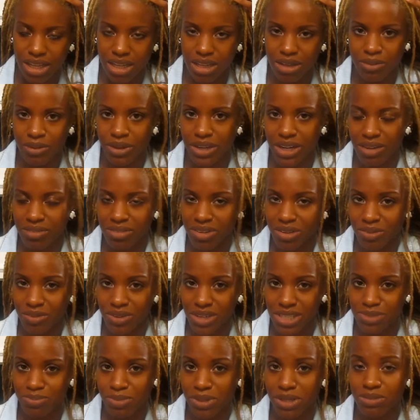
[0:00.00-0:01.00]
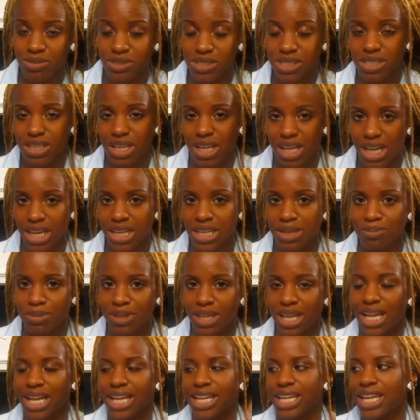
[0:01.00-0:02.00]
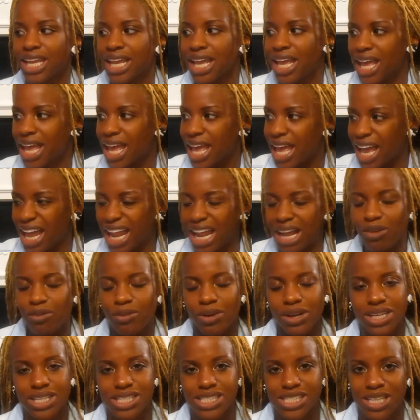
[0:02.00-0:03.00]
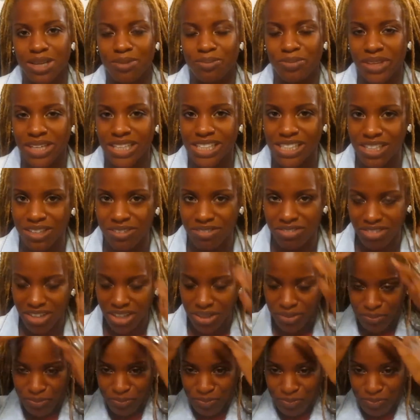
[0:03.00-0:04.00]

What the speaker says: whatever it was, but it was a Honey Blonde. And I wanted something different,